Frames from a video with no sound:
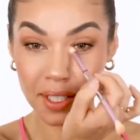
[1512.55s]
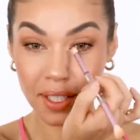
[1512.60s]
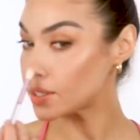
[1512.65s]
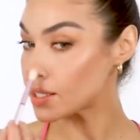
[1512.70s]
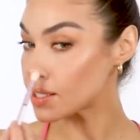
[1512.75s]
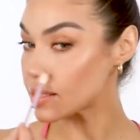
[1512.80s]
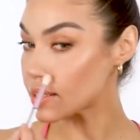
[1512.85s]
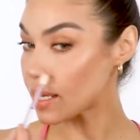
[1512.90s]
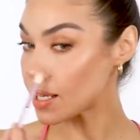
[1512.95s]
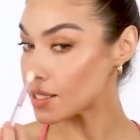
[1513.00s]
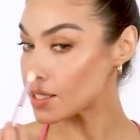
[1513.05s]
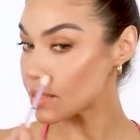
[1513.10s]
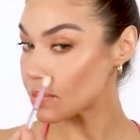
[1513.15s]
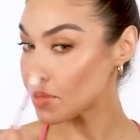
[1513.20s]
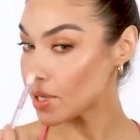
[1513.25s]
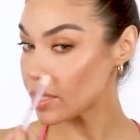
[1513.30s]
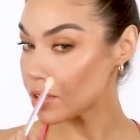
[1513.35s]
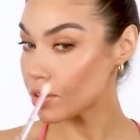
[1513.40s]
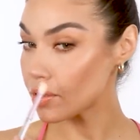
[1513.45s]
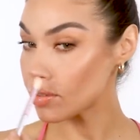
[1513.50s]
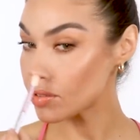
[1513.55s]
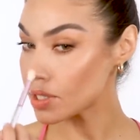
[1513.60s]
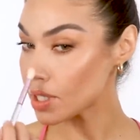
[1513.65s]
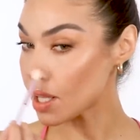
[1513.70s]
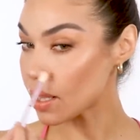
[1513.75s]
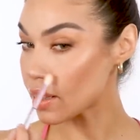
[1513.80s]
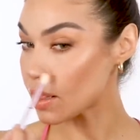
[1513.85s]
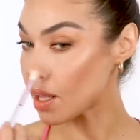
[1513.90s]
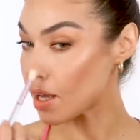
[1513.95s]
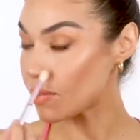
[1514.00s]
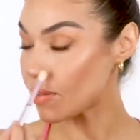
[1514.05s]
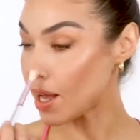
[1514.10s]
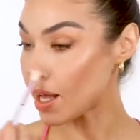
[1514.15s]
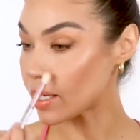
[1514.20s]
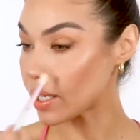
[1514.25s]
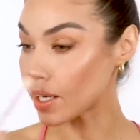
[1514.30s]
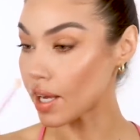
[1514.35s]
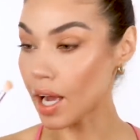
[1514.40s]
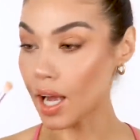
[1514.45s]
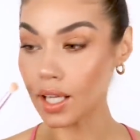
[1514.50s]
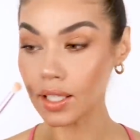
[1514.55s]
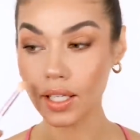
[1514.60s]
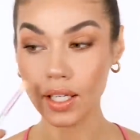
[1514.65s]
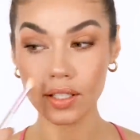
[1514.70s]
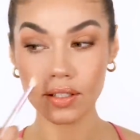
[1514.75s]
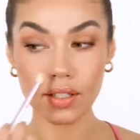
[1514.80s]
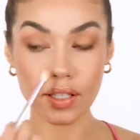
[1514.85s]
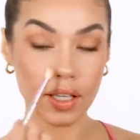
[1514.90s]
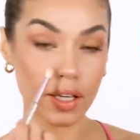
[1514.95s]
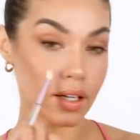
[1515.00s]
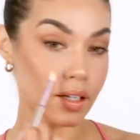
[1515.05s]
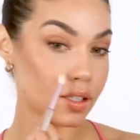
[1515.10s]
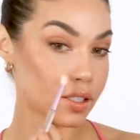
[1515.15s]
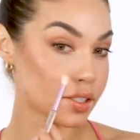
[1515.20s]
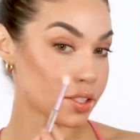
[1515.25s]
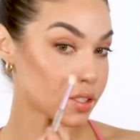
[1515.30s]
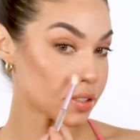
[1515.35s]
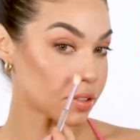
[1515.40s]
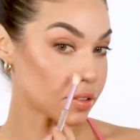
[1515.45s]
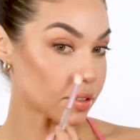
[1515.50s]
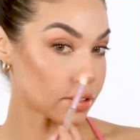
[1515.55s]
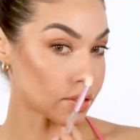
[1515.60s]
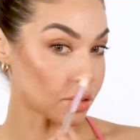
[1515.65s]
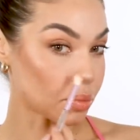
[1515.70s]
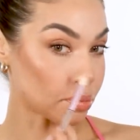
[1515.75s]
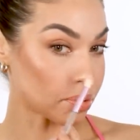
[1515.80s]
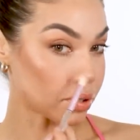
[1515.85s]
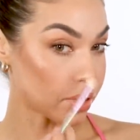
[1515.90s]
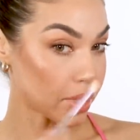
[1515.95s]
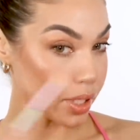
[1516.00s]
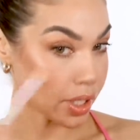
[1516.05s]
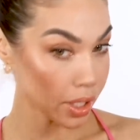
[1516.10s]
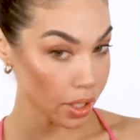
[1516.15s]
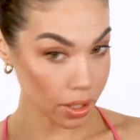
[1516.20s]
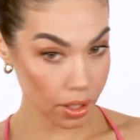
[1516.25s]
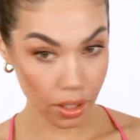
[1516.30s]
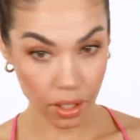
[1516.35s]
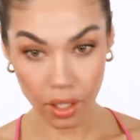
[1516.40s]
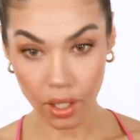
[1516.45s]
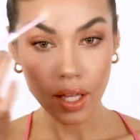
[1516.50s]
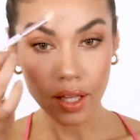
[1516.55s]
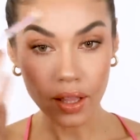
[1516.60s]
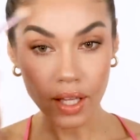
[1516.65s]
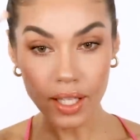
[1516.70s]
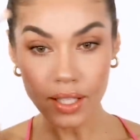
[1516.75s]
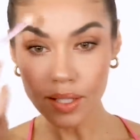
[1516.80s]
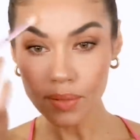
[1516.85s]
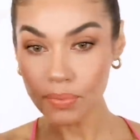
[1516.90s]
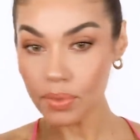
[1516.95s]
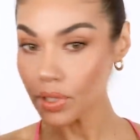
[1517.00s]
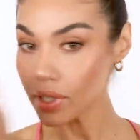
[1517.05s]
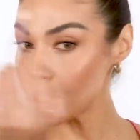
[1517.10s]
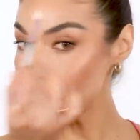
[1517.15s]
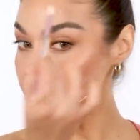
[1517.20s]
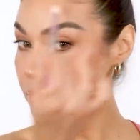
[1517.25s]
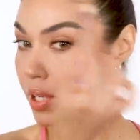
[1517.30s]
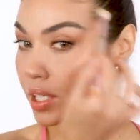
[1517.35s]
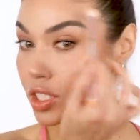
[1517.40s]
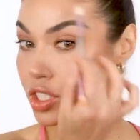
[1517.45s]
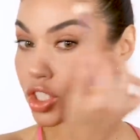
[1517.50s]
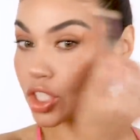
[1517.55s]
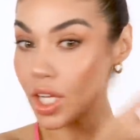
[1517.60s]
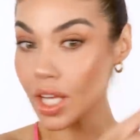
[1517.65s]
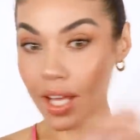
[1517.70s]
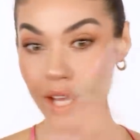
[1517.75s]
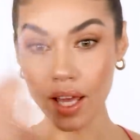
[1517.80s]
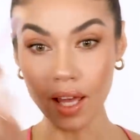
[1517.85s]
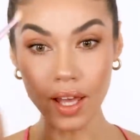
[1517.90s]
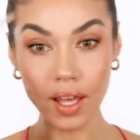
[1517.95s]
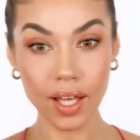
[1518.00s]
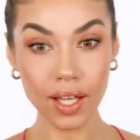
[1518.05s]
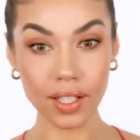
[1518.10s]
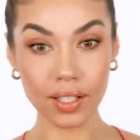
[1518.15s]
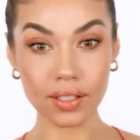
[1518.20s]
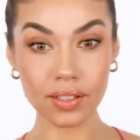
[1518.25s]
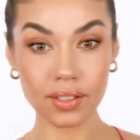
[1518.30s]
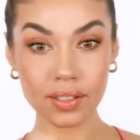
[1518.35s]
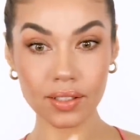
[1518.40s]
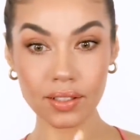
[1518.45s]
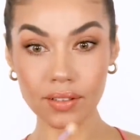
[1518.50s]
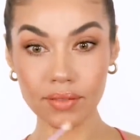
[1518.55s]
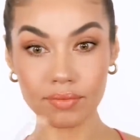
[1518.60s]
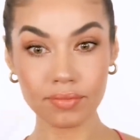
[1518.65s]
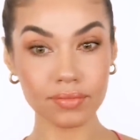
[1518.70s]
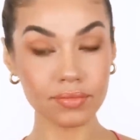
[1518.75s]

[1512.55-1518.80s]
The sides of my nose, I love adding highlighter there. It just looks so pretty. And that's pretty much it.